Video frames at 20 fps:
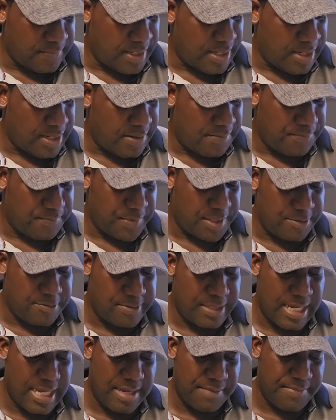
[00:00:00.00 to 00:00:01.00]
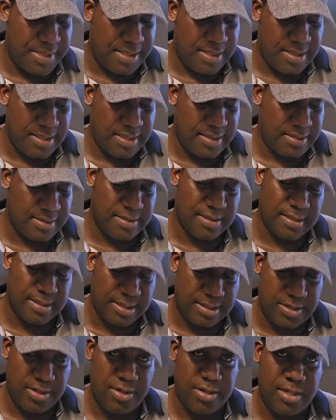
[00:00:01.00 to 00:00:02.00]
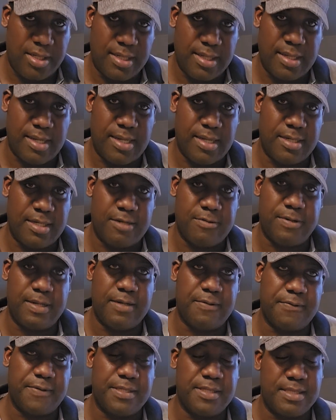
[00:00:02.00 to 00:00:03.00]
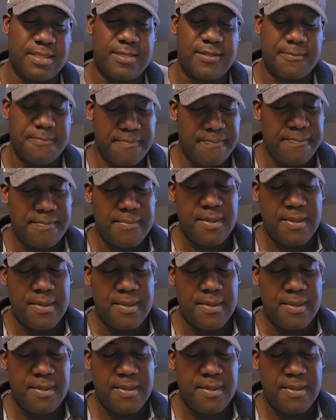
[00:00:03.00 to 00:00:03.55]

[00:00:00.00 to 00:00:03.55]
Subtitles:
The reliability, the security, and the relevance